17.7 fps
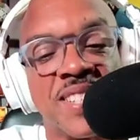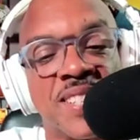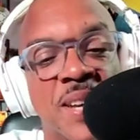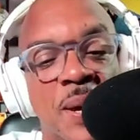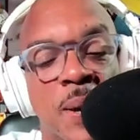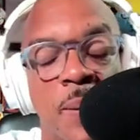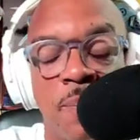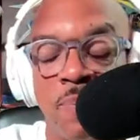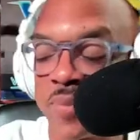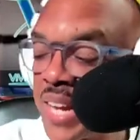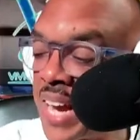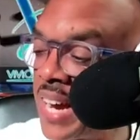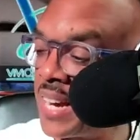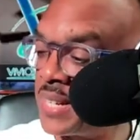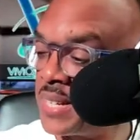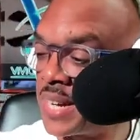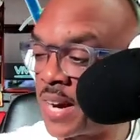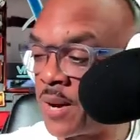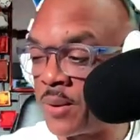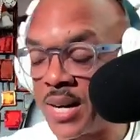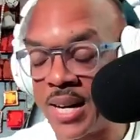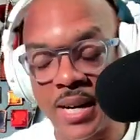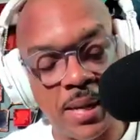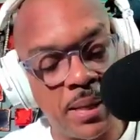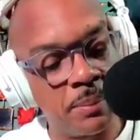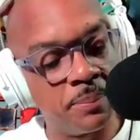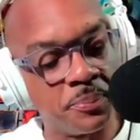here. All right,
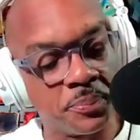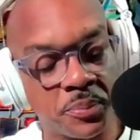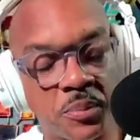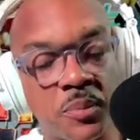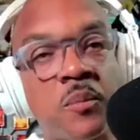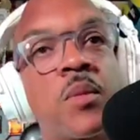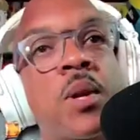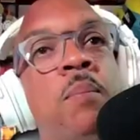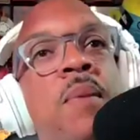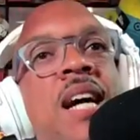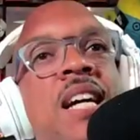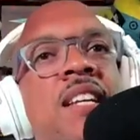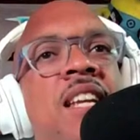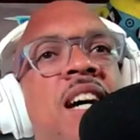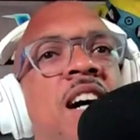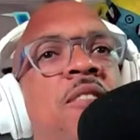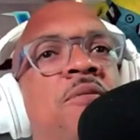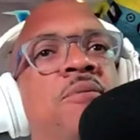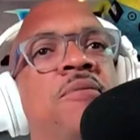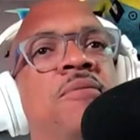now, Mike Love.